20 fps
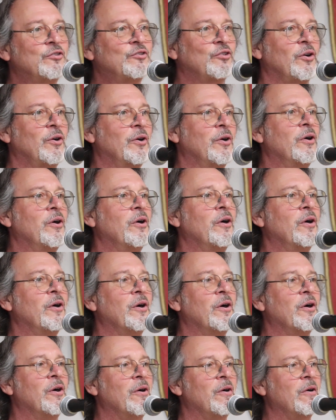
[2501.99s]

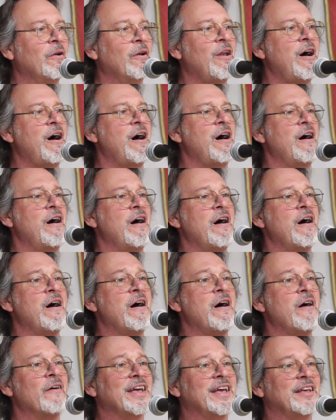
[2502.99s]
So
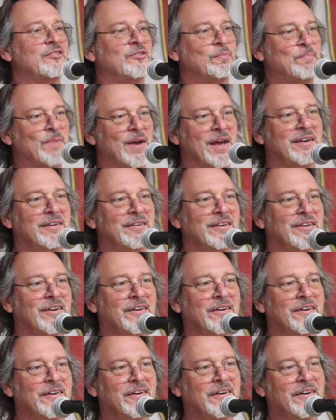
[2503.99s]
long, it's been
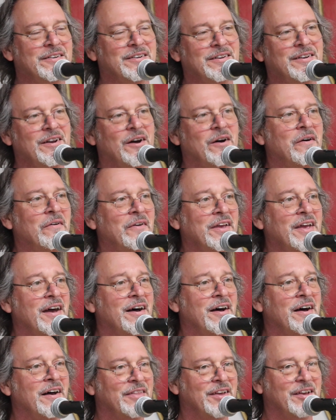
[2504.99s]
good to know
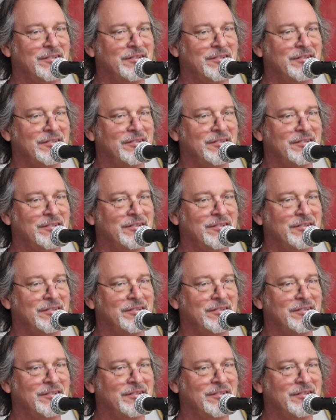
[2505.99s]
you.